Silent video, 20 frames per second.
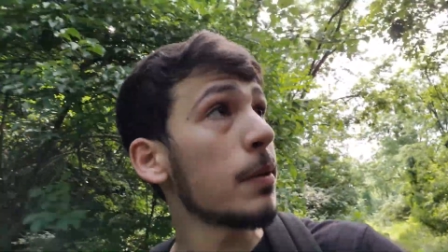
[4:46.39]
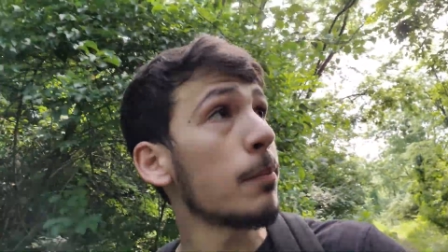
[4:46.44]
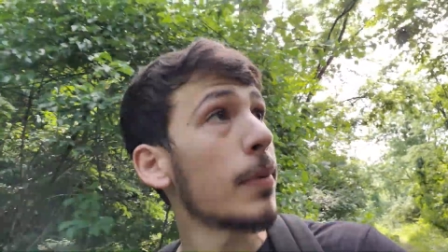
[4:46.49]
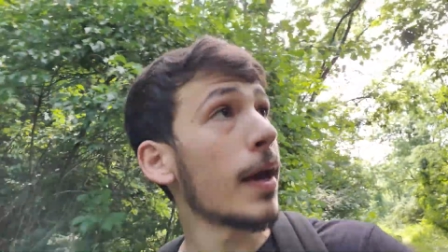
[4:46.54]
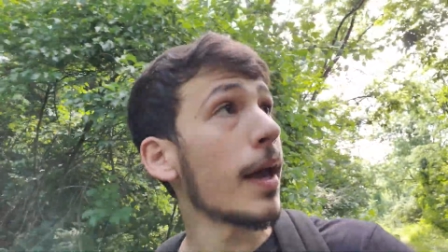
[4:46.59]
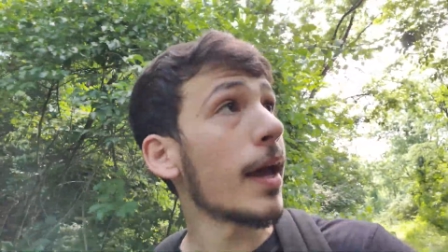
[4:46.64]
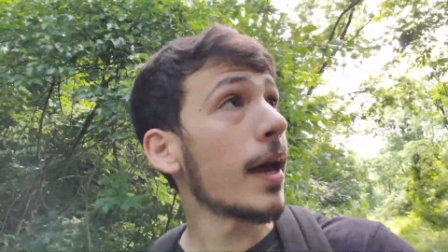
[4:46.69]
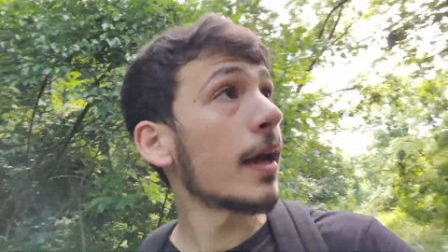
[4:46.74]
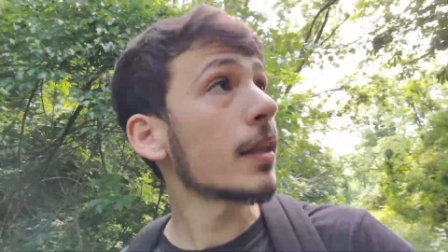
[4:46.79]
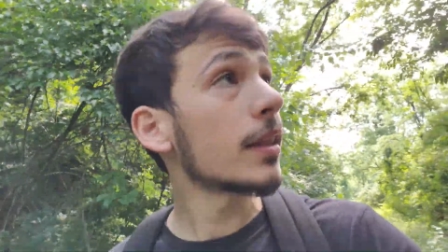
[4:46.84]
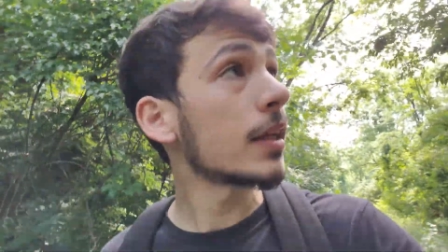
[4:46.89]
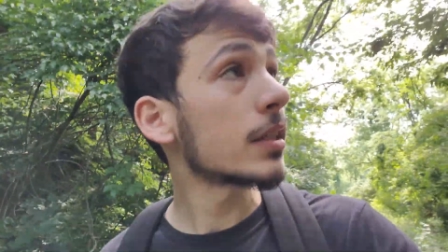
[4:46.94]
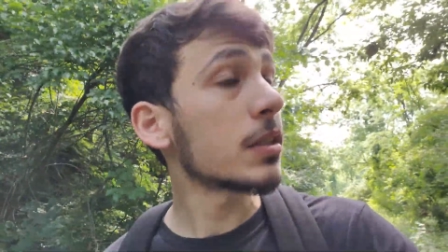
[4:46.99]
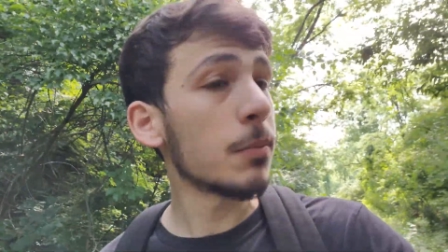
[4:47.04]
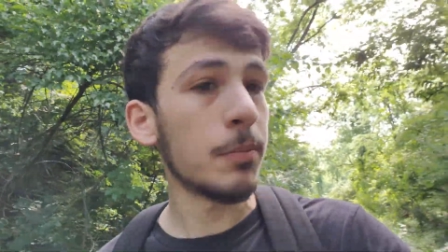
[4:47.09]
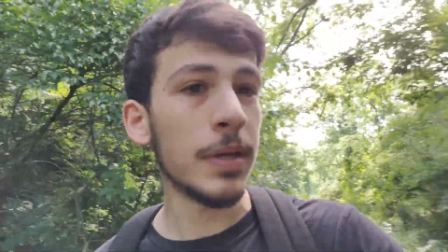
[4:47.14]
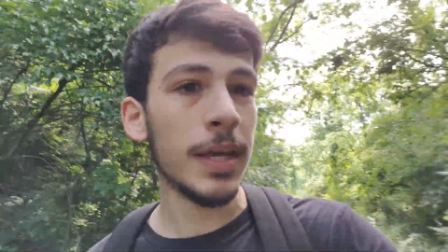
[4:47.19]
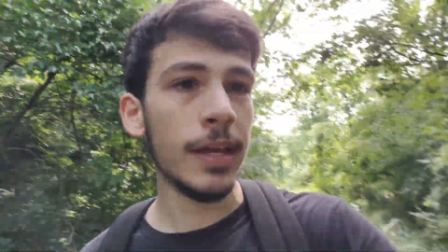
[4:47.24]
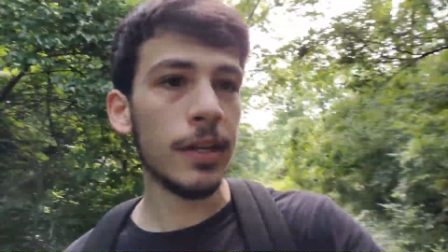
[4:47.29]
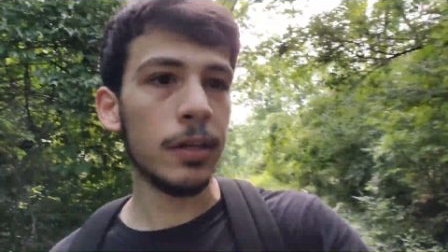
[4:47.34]
bag that's
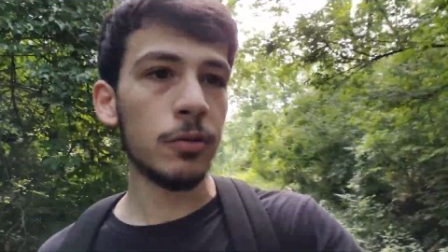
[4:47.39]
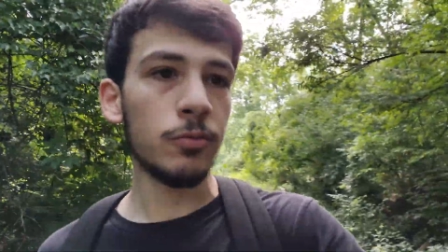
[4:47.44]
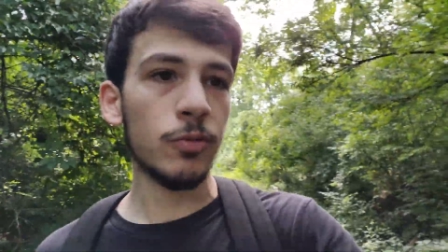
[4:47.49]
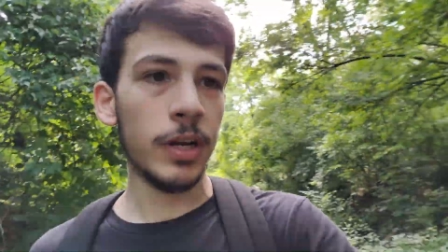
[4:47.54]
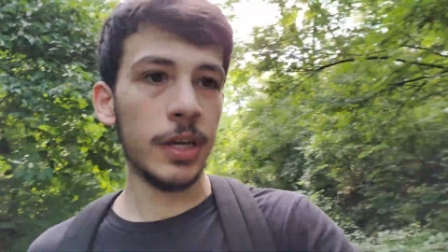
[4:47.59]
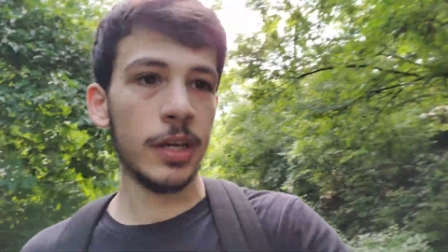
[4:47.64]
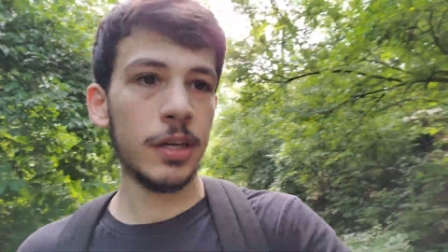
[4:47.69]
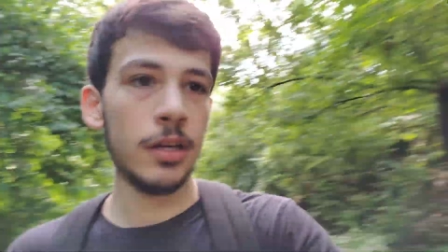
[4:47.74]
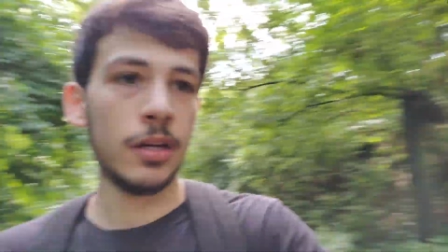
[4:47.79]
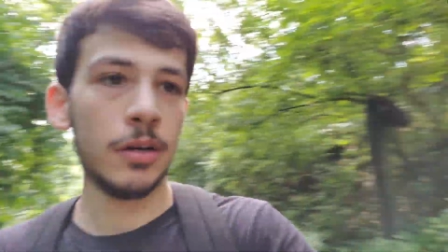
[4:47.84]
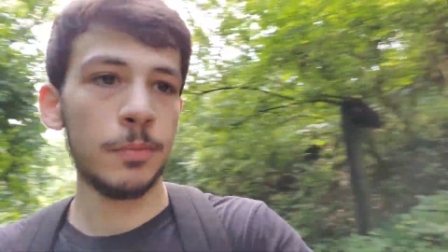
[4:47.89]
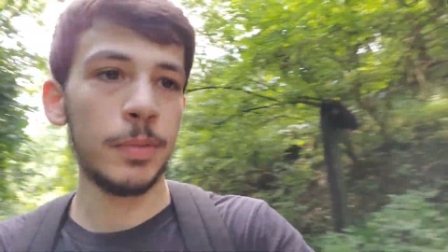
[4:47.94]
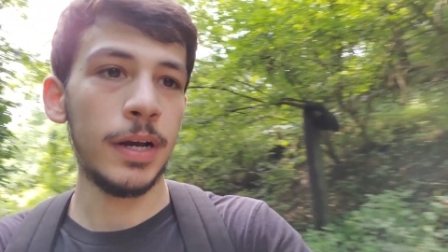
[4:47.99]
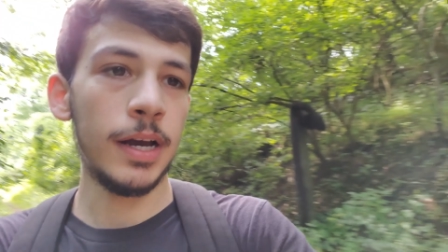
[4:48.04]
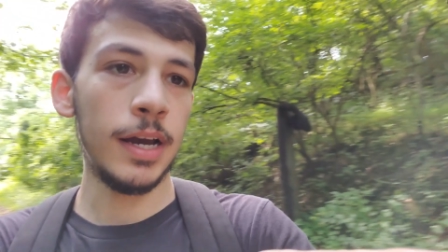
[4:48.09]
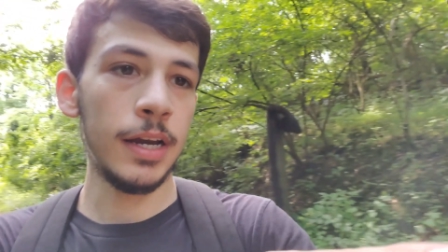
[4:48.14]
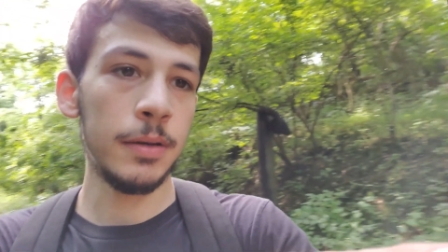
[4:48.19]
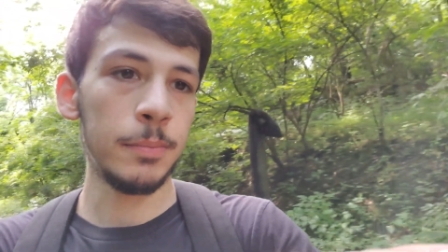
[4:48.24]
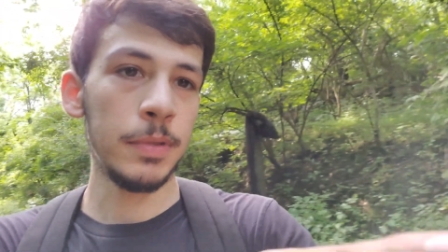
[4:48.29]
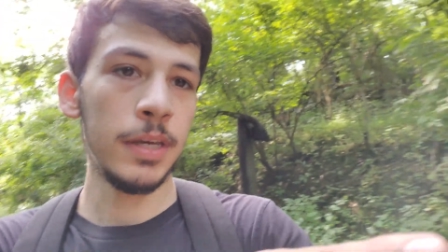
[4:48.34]
abandoned right here
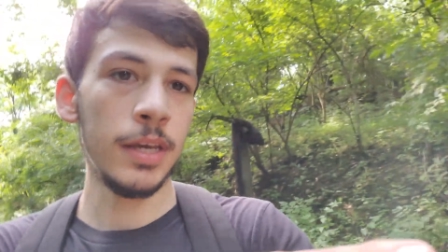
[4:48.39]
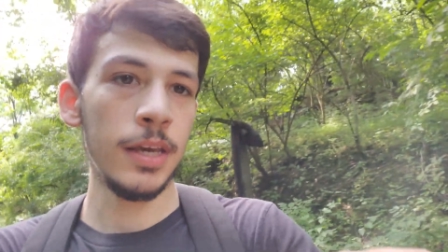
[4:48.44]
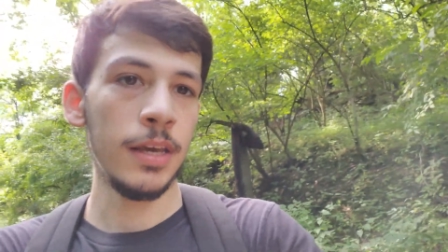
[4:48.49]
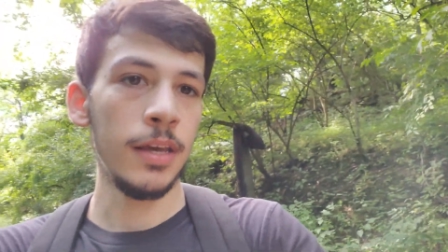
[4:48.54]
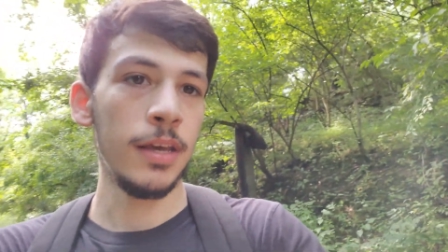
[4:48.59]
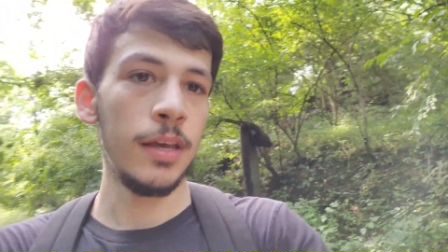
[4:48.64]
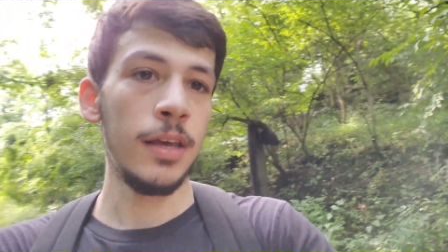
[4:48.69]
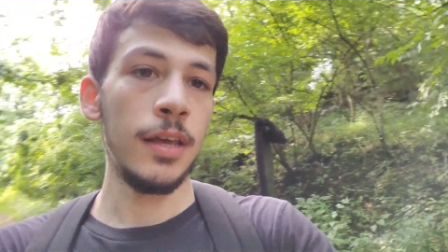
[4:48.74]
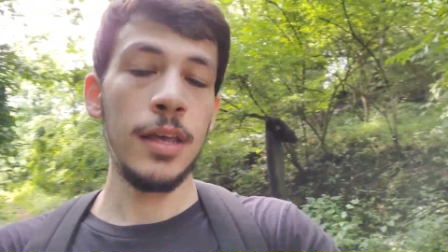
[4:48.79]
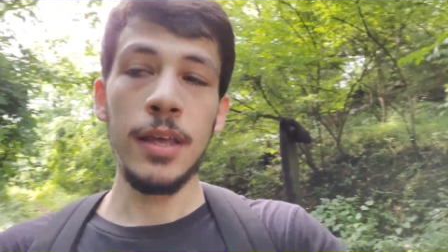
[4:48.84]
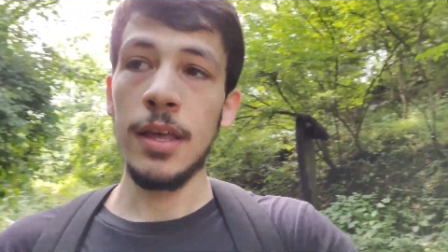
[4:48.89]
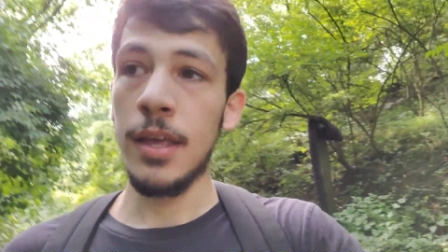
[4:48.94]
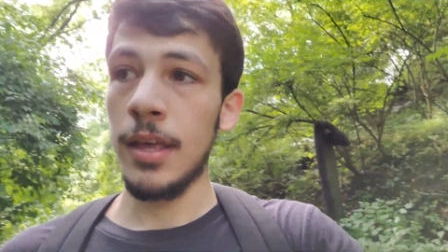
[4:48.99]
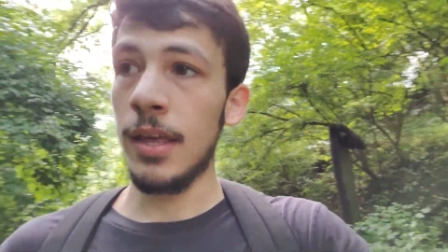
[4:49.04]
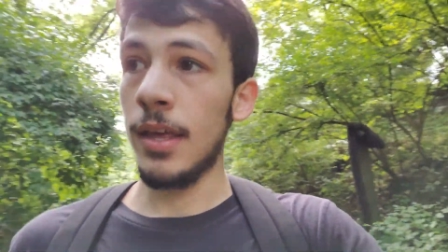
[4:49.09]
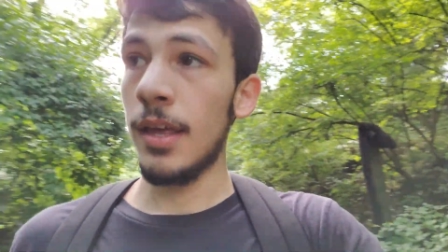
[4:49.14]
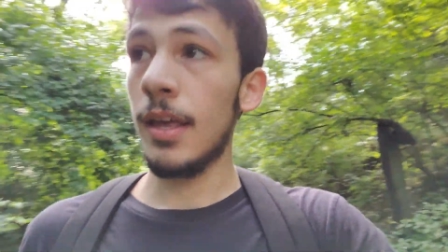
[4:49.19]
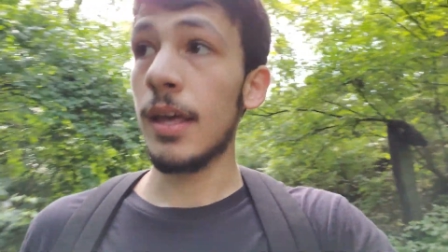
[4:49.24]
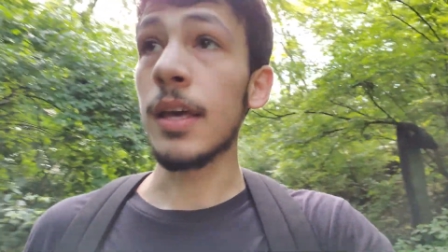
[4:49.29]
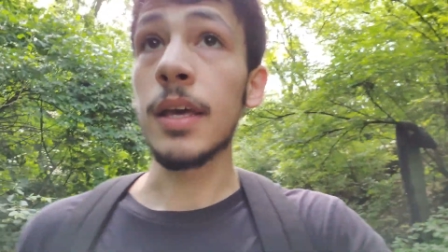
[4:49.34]
behind me,
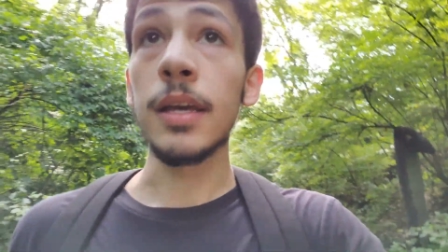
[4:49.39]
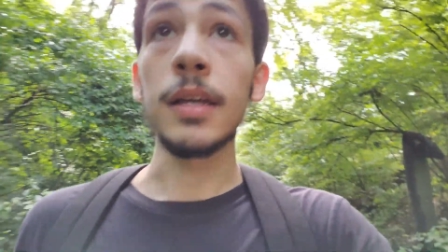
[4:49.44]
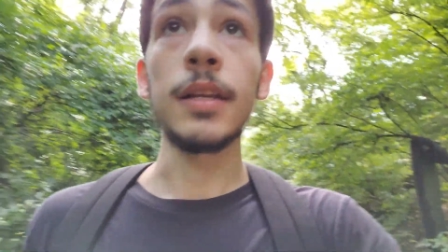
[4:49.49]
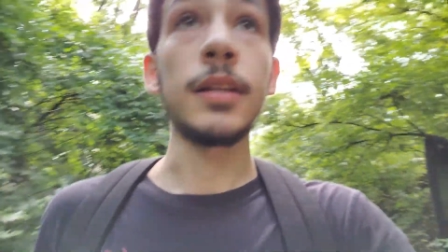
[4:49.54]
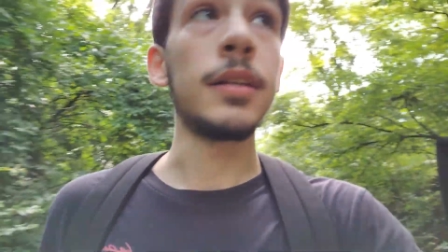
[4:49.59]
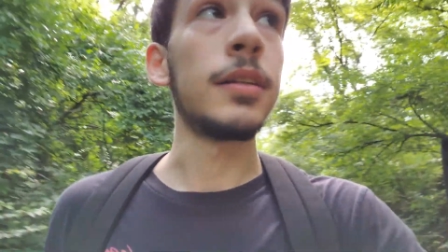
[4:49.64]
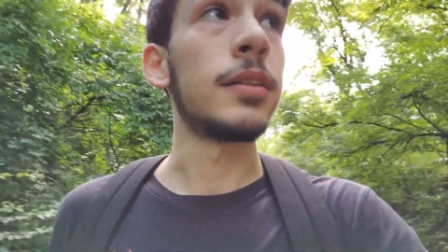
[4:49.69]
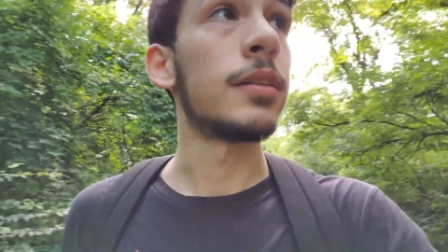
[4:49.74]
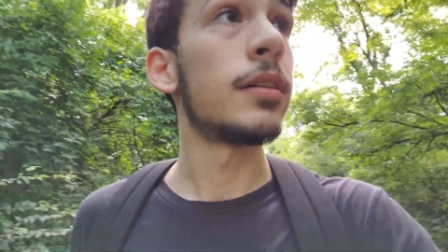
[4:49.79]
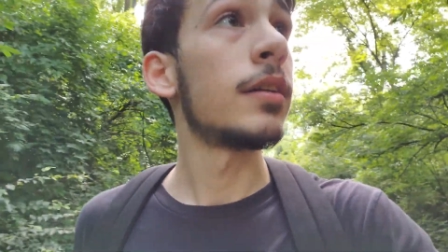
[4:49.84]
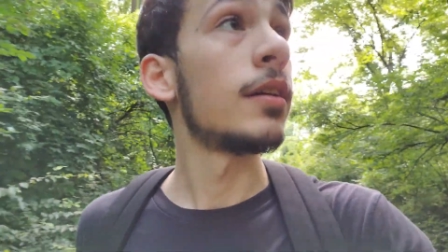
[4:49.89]
and